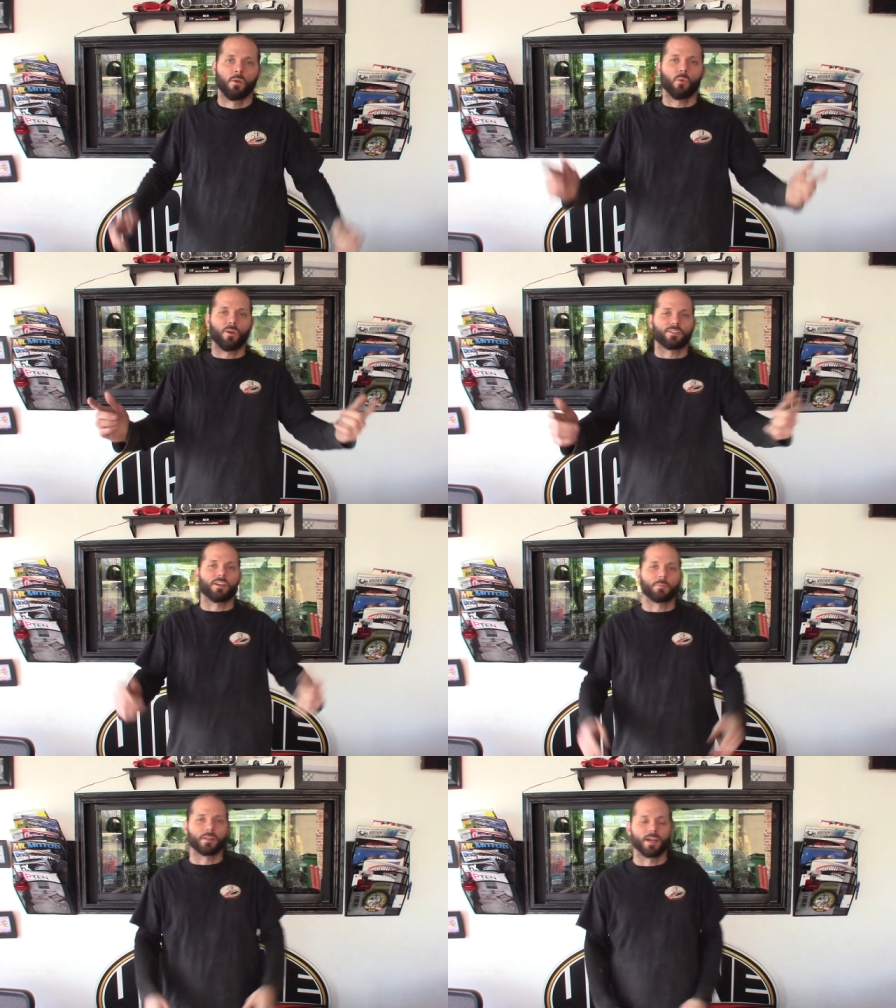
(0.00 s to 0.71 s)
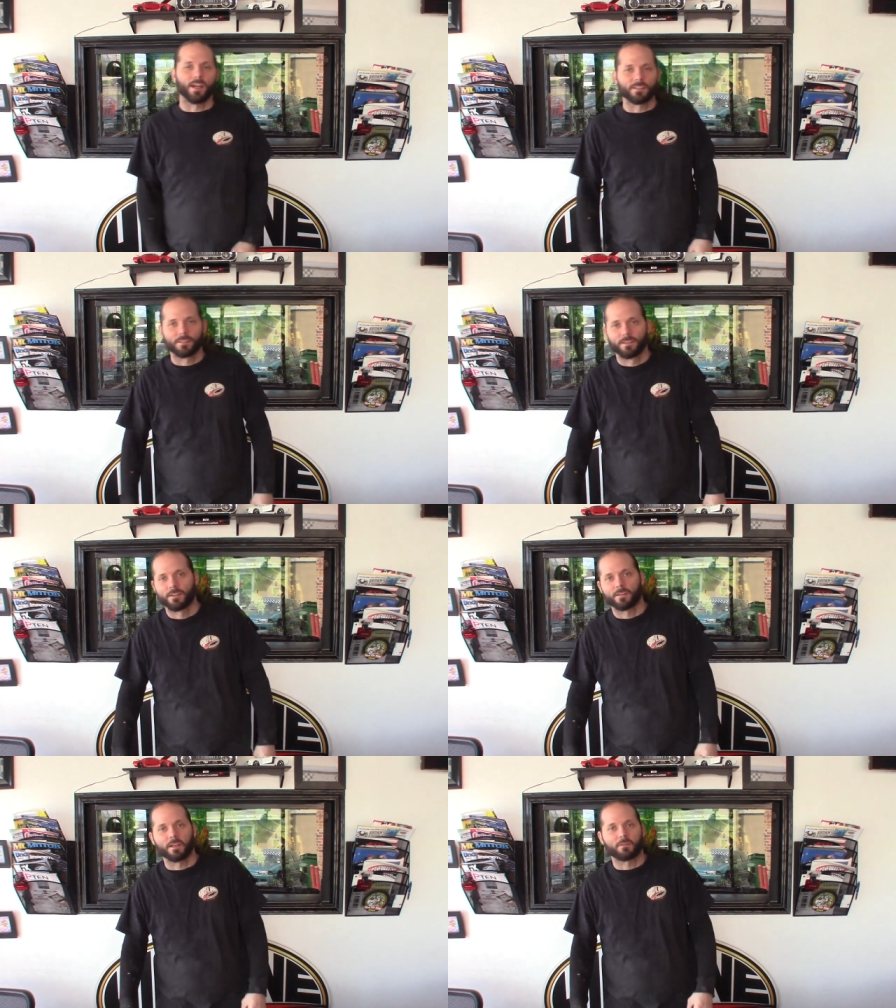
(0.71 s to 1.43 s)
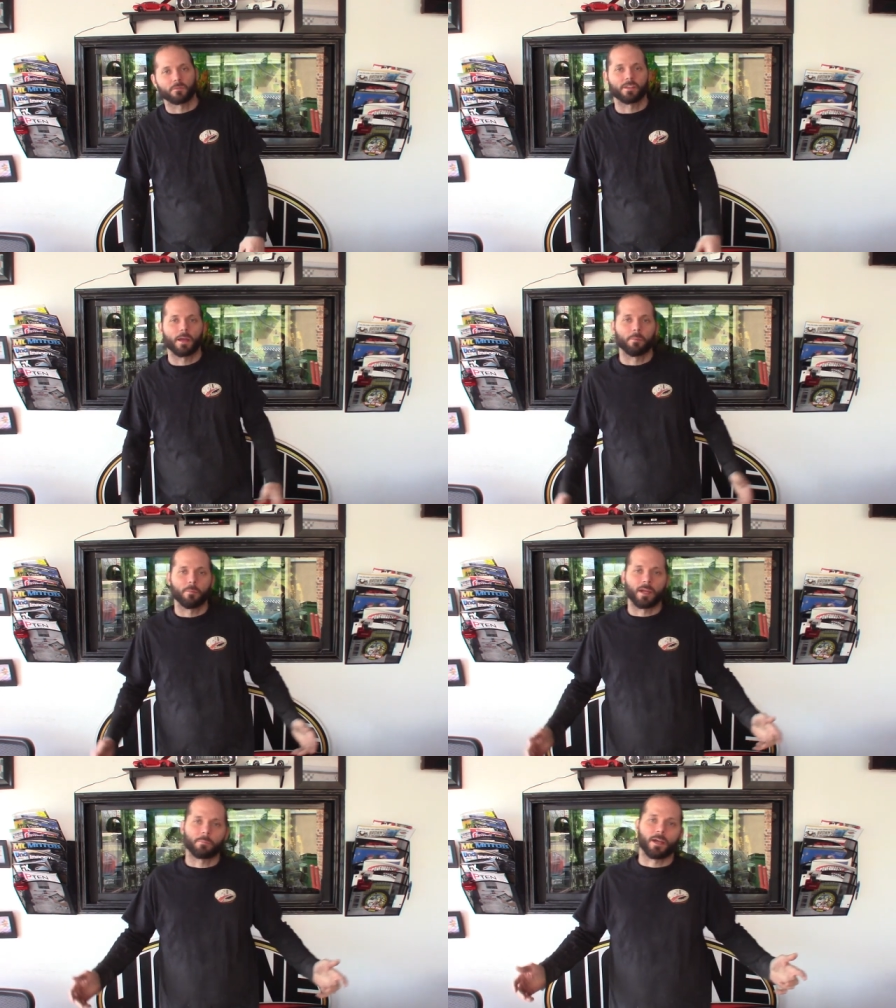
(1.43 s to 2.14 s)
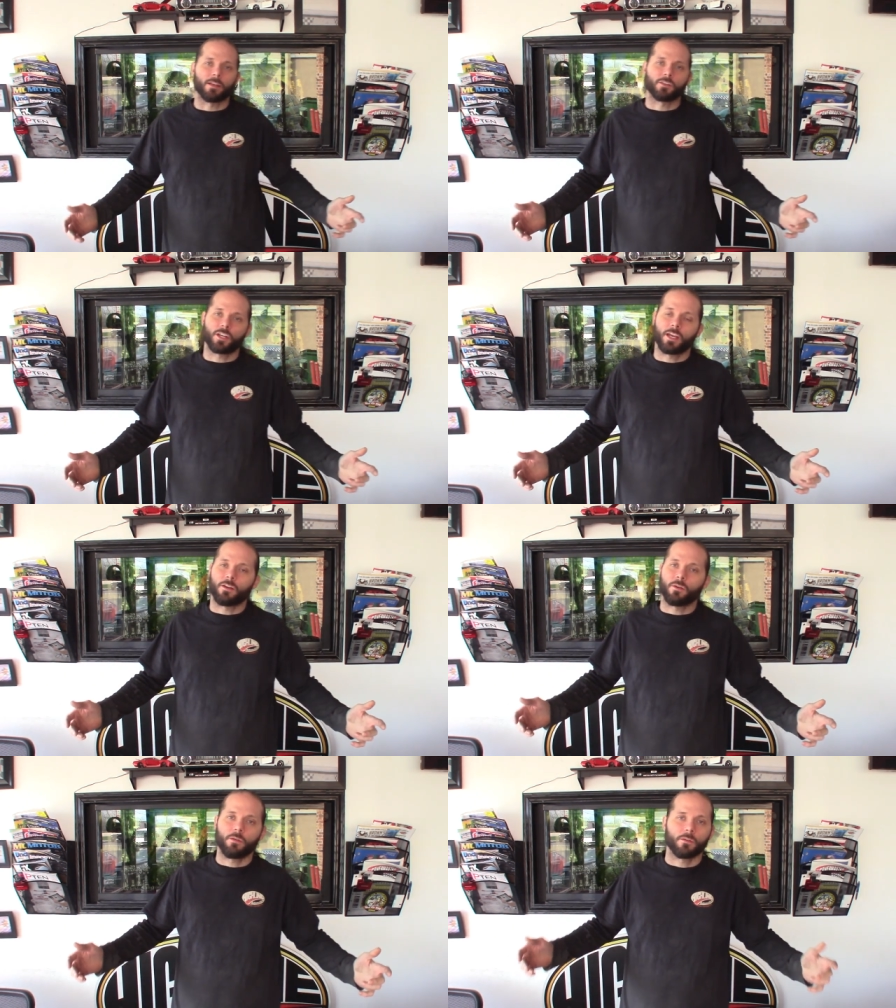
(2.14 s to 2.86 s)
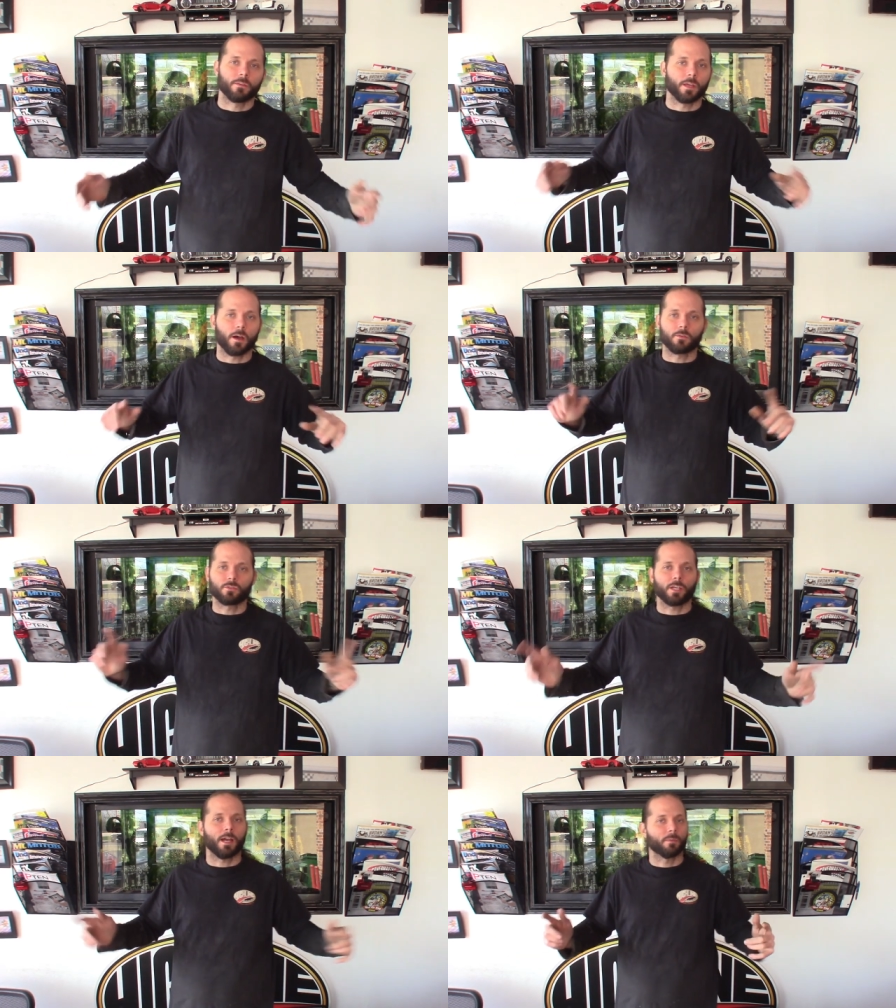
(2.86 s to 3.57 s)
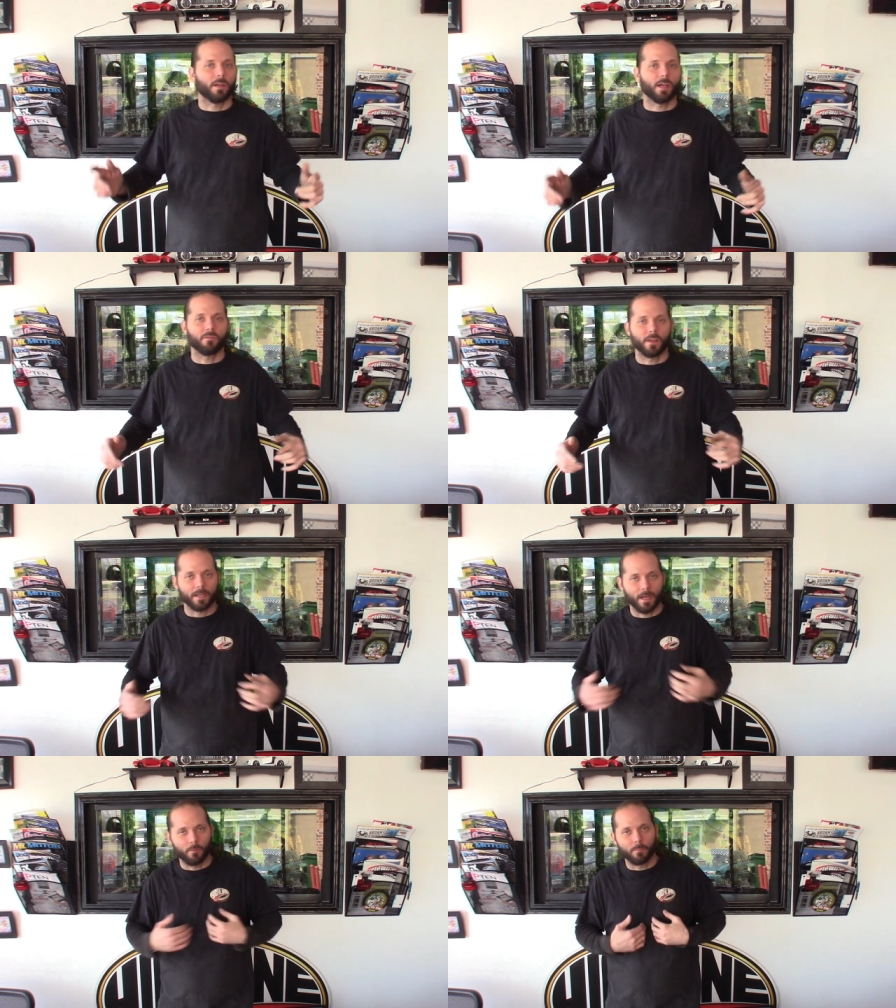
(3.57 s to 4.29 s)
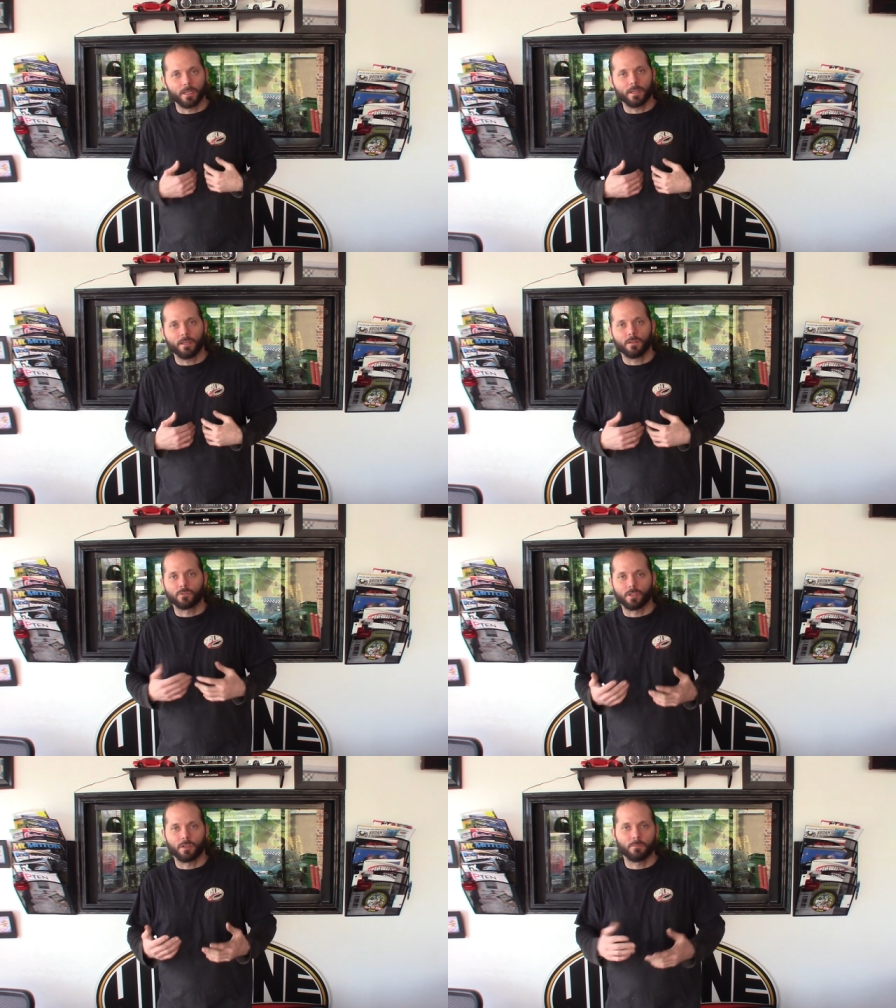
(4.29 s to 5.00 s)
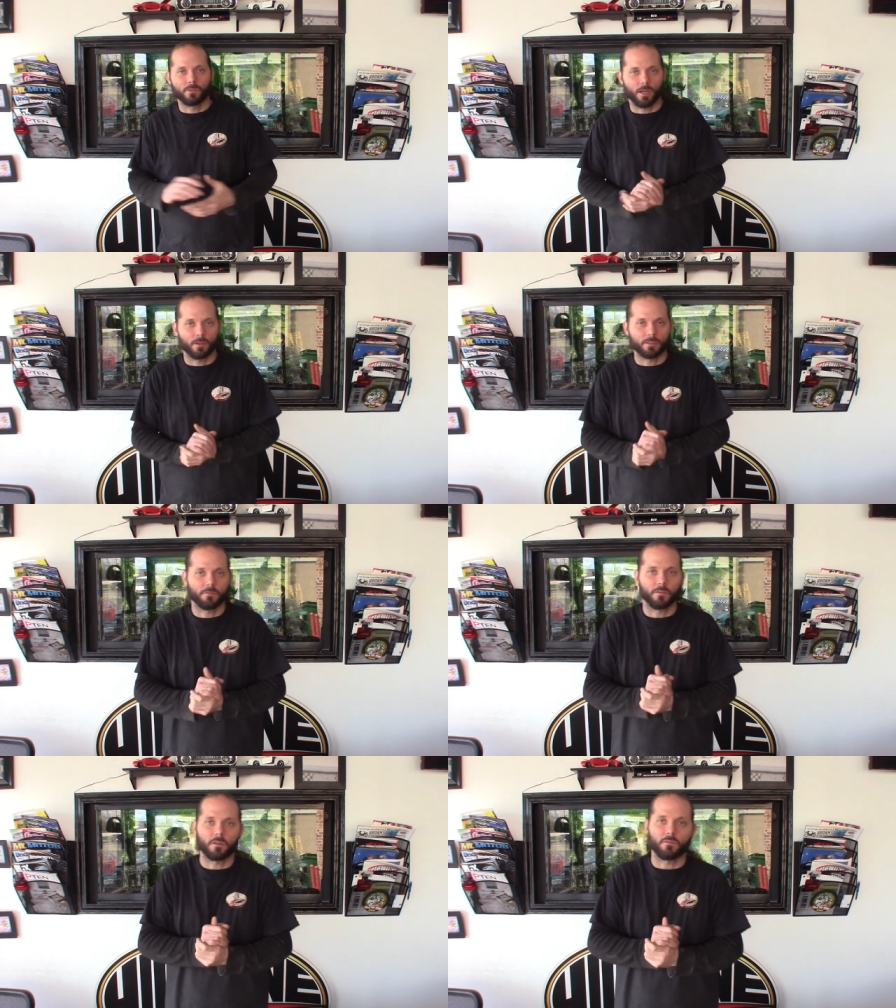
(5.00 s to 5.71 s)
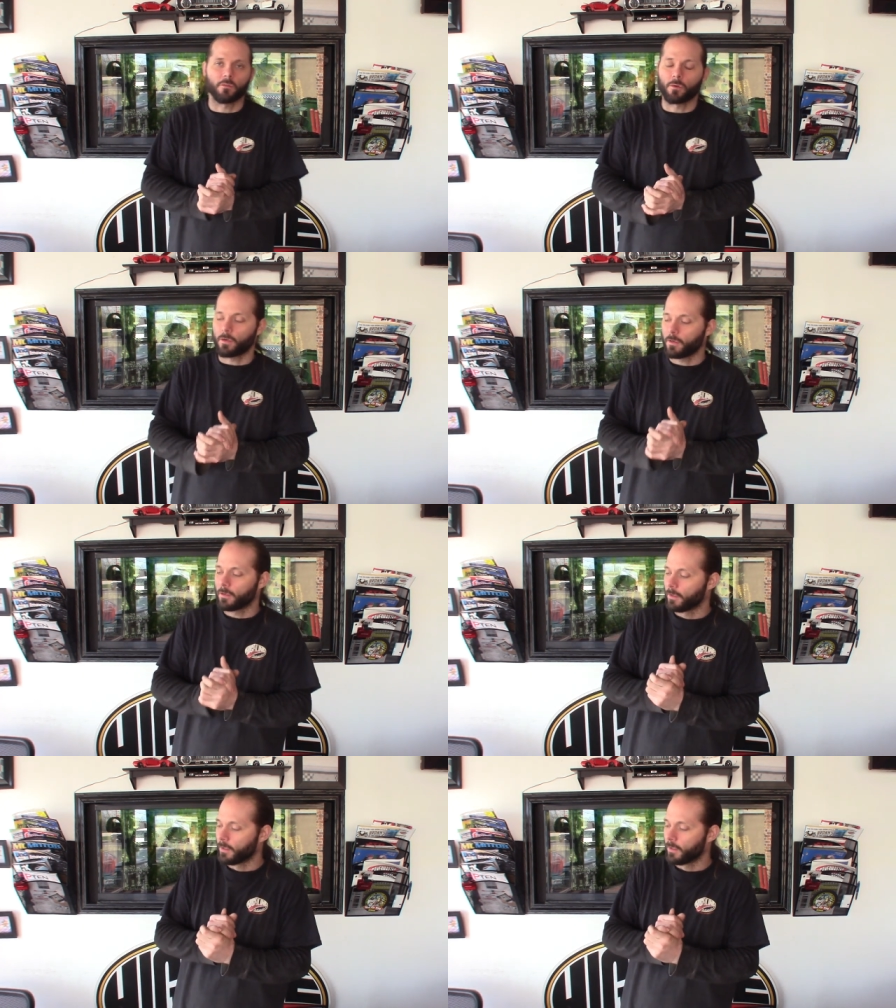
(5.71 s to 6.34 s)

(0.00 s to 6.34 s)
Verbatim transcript: What's up, guys? Thanks for stopping back by the channel, The Auto Shop Life, hanging out with me, Jim, J R C fifty-four.